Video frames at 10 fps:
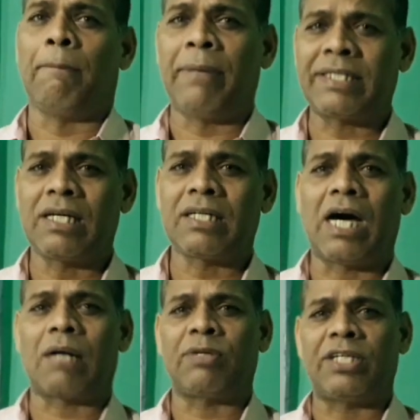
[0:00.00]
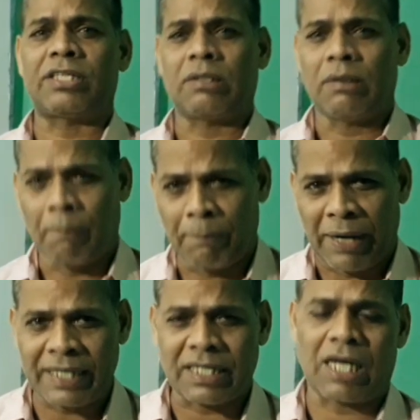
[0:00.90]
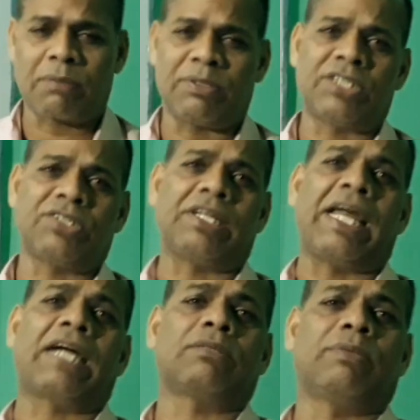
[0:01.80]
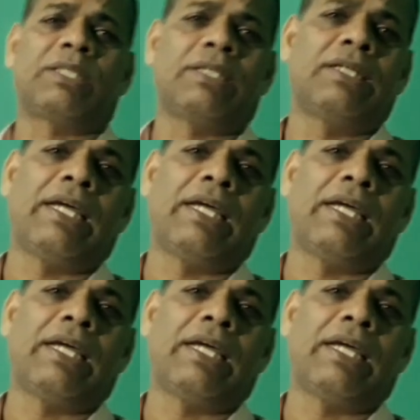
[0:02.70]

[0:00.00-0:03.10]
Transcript: metal bicarbonate reacts with